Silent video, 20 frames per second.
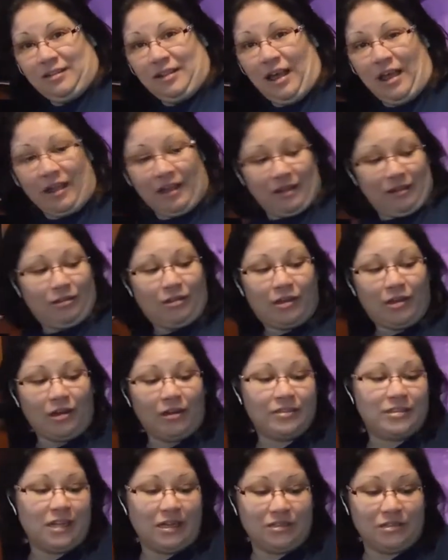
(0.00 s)
Like, look at
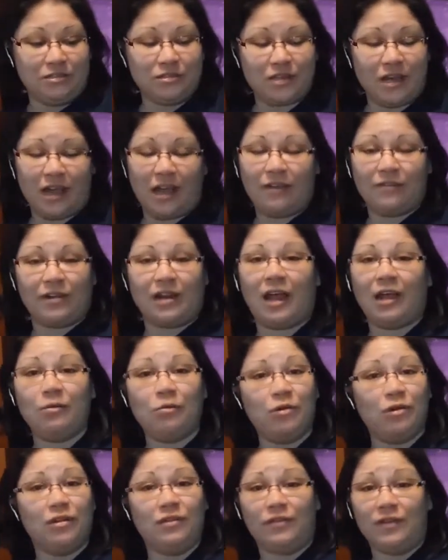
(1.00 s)
all the tattoos I have, and I
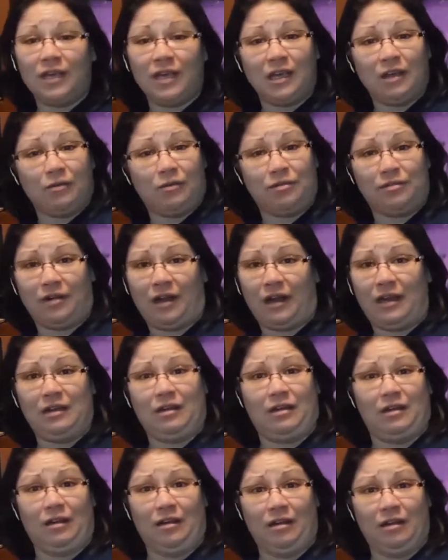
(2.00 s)
won't even get one right
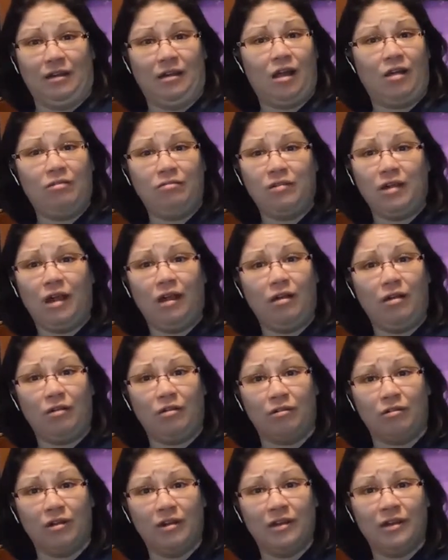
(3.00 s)
here. Oh
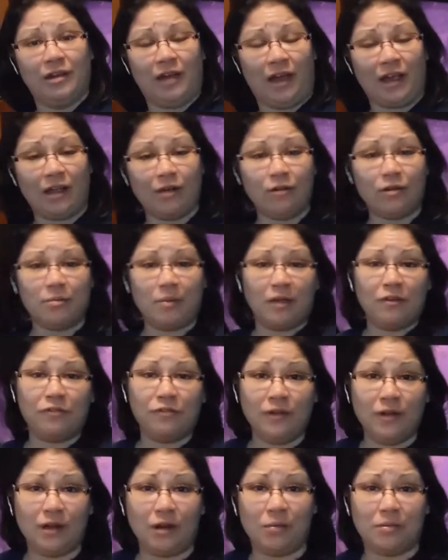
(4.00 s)
no. I got one on my
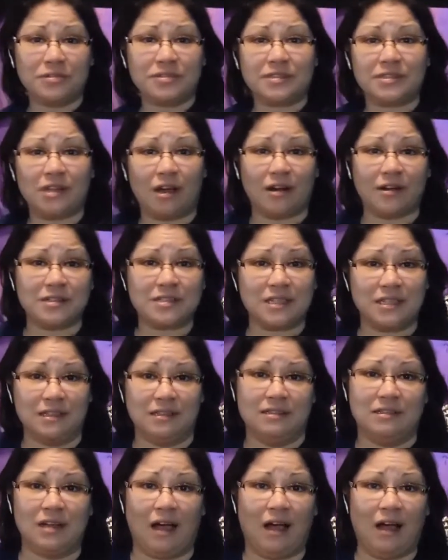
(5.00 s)
foot, almost thought I was going
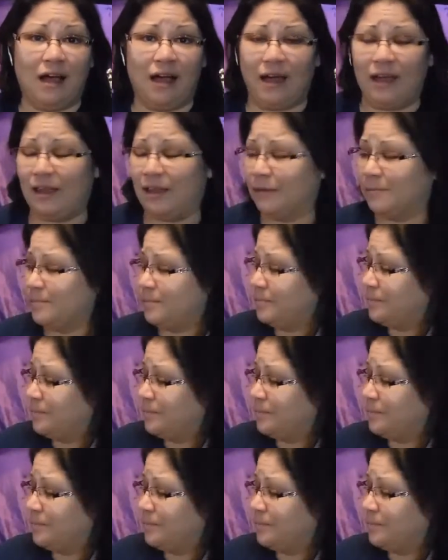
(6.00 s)
to die.